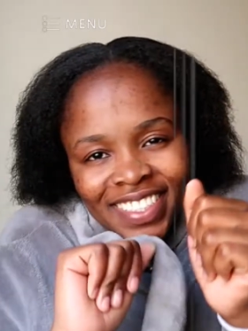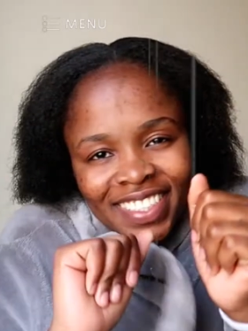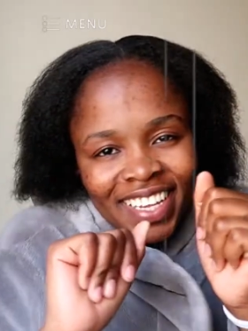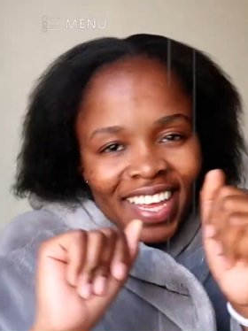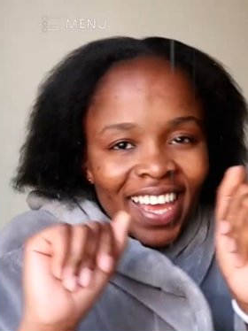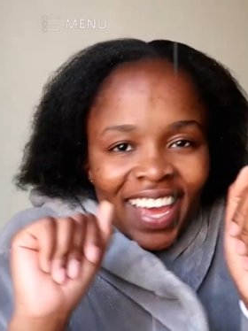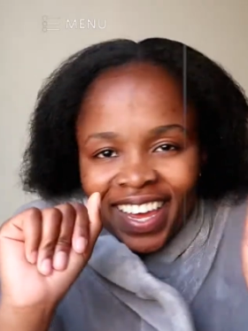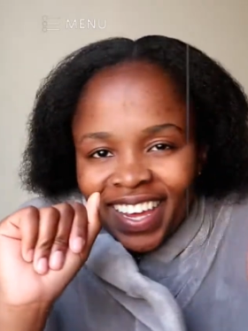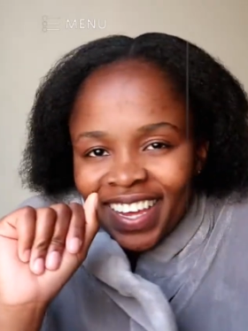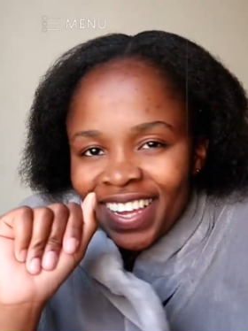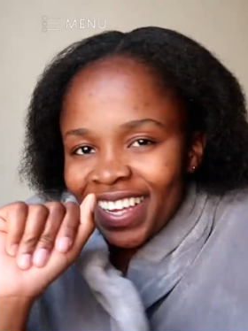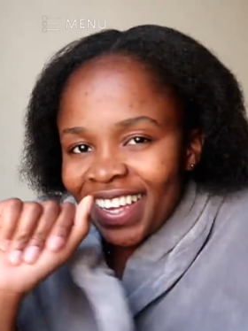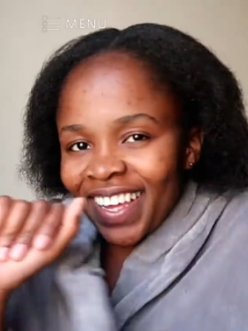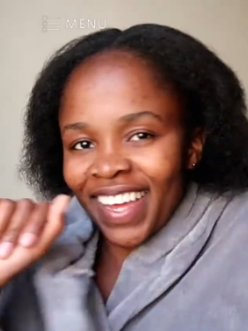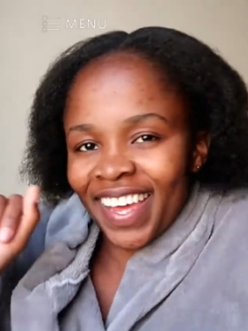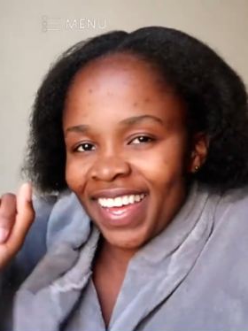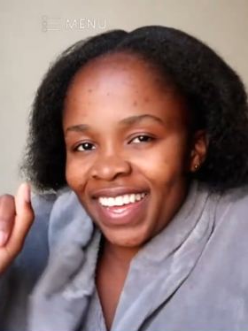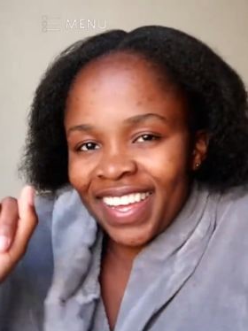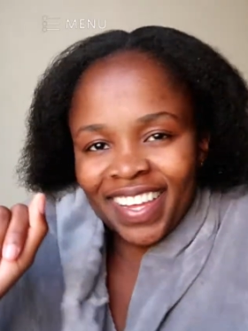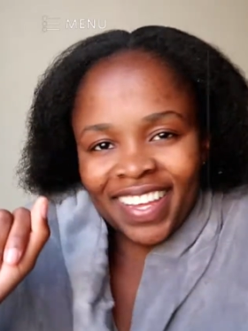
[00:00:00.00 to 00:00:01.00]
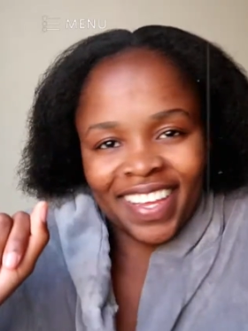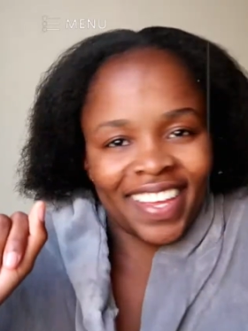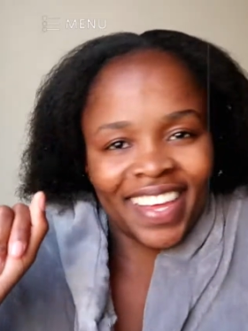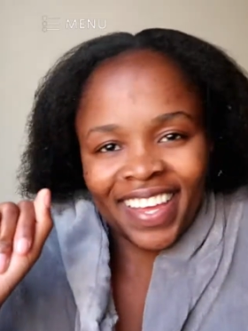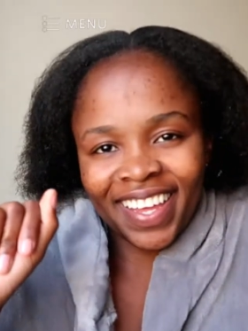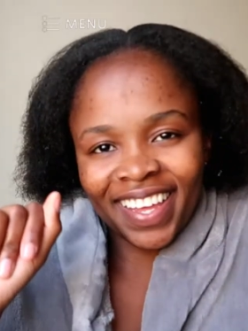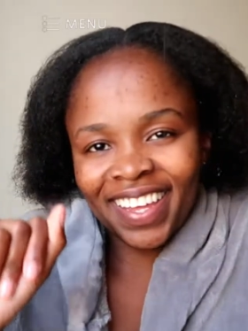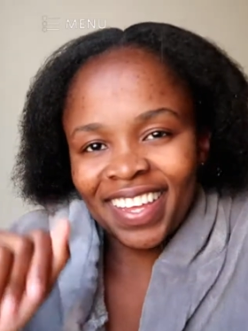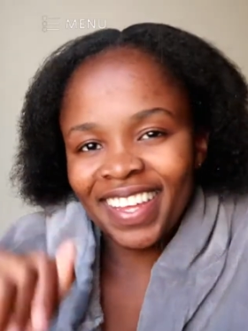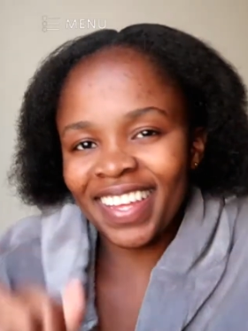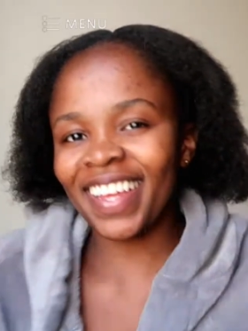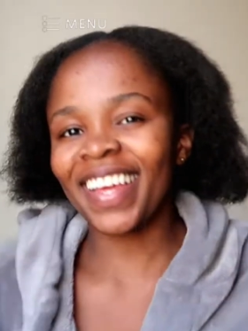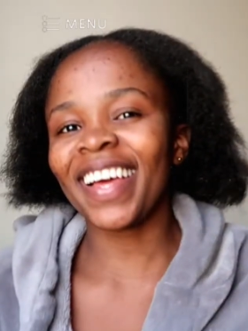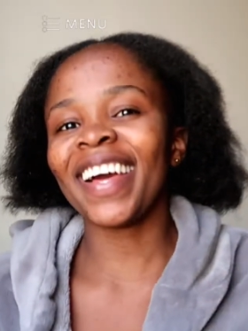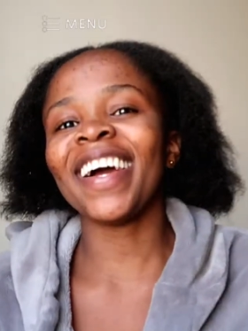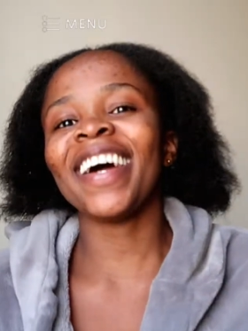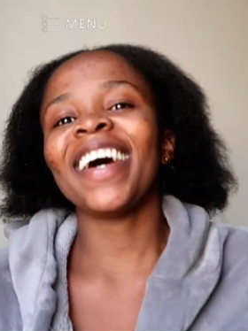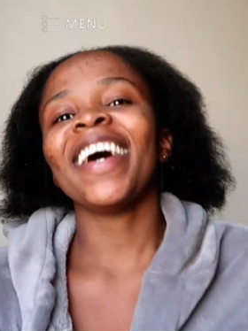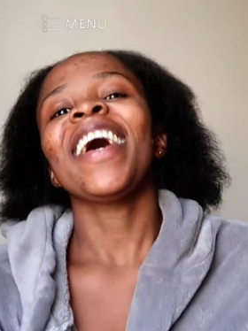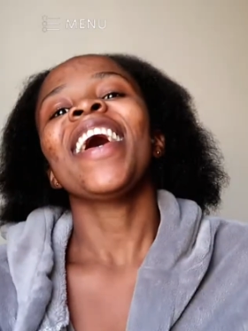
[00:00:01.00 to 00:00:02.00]
hey,
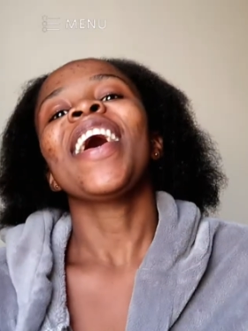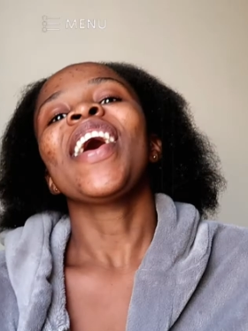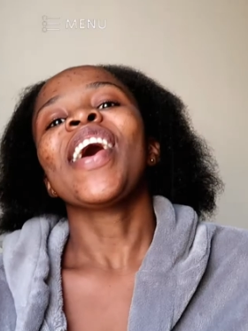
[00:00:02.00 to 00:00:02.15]
ah!